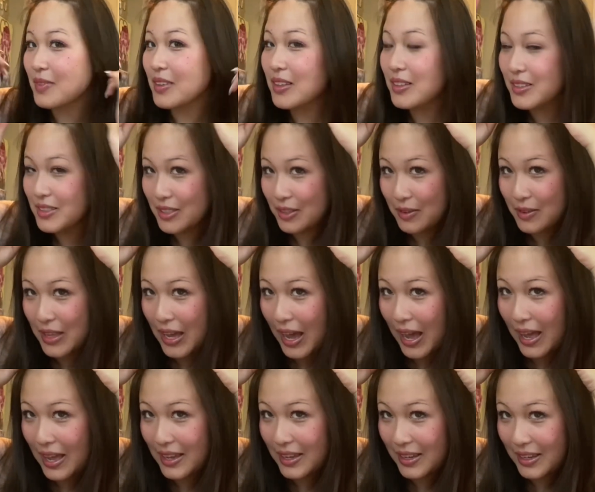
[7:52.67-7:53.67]
so
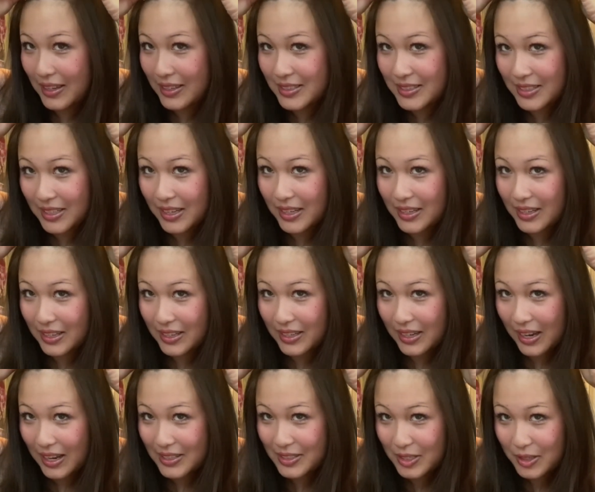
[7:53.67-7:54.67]
that it's like
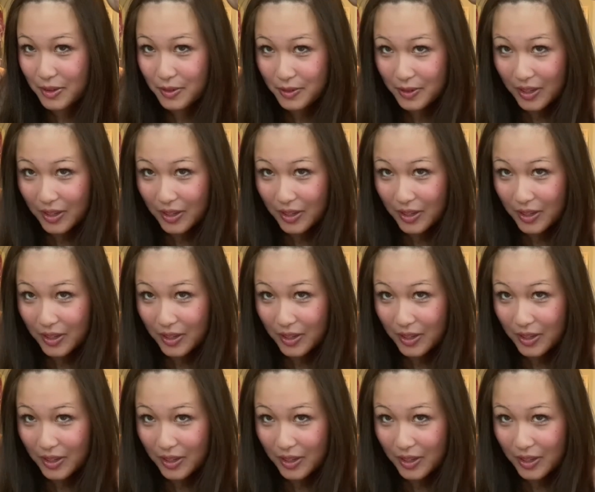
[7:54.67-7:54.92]
kind of